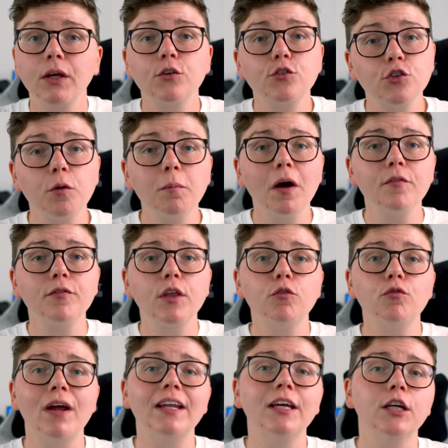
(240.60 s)
Some of the
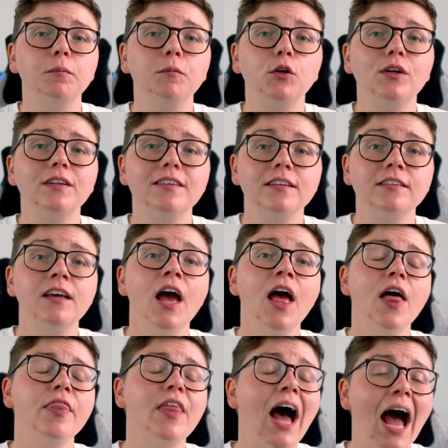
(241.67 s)
Reddit communities
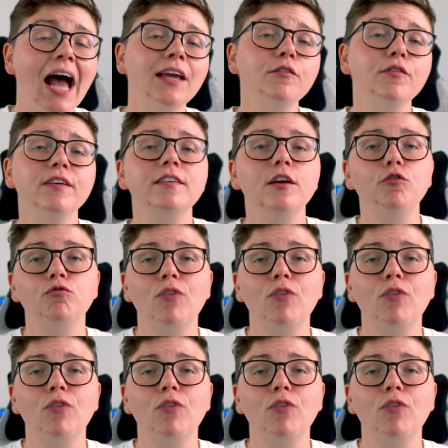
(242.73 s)
that I visit